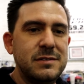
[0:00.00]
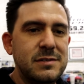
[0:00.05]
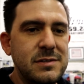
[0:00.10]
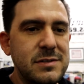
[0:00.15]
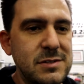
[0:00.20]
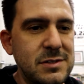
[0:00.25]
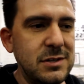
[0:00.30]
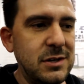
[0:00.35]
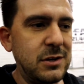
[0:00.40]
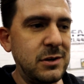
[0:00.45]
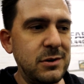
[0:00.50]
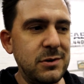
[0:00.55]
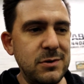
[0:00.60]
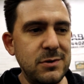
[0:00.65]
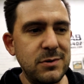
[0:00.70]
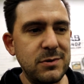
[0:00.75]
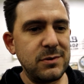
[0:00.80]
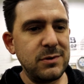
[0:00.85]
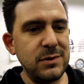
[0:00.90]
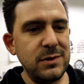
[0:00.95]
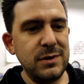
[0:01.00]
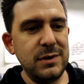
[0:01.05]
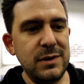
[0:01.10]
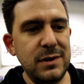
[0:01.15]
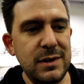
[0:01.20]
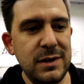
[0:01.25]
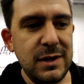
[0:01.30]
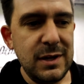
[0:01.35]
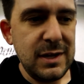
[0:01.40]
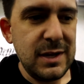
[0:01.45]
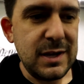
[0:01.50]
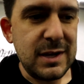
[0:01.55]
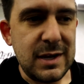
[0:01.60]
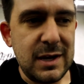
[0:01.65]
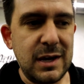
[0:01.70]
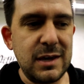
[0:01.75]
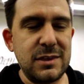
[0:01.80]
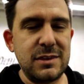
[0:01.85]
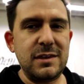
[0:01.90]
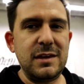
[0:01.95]
So
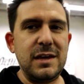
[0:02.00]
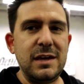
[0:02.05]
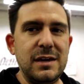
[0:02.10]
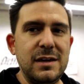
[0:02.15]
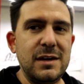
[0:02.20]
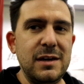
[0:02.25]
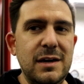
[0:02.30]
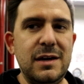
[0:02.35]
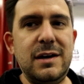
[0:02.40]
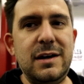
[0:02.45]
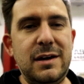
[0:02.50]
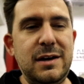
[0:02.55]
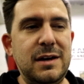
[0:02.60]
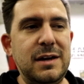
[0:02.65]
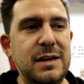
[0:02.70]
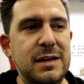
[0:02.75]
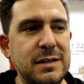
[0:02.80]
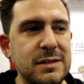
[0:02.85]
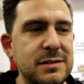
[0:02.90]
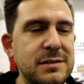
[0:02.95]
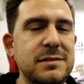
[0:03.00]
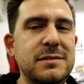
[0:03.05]
I think I'm